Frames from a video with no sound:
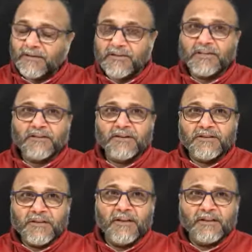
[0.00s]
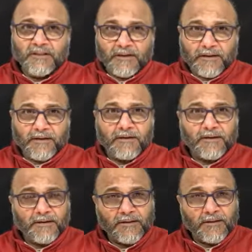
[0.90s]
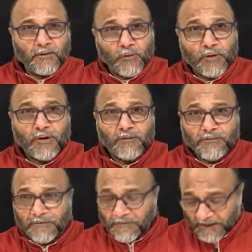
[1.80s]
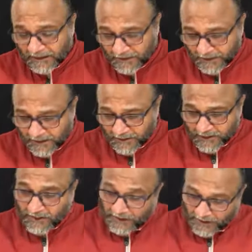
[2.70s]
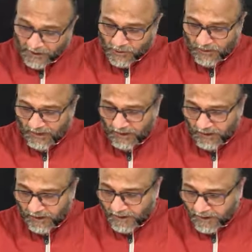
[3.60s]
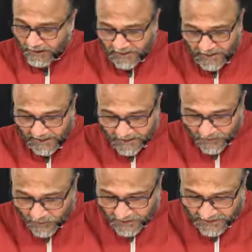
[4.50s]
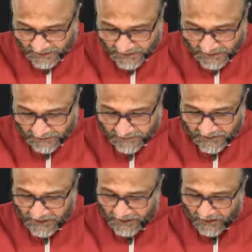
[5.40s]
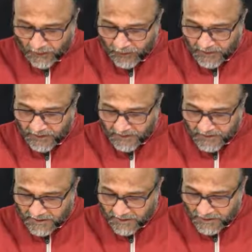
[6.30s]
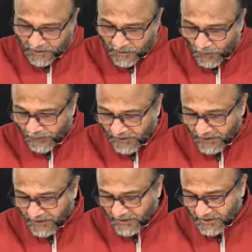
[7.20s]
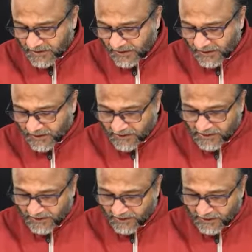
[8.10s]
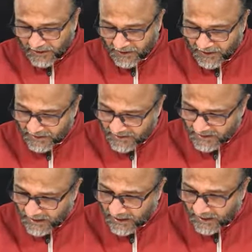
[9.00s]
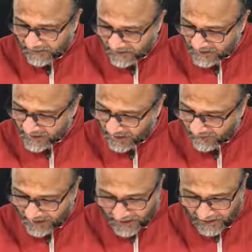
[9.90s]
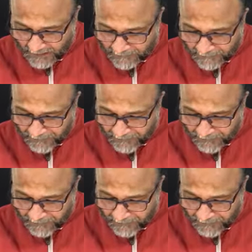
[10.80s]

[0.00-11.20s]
Kshetrajna, the, the knower of the field, Ishwar is associated with the ignorance. So we say Kshetrajna is Avidyavan.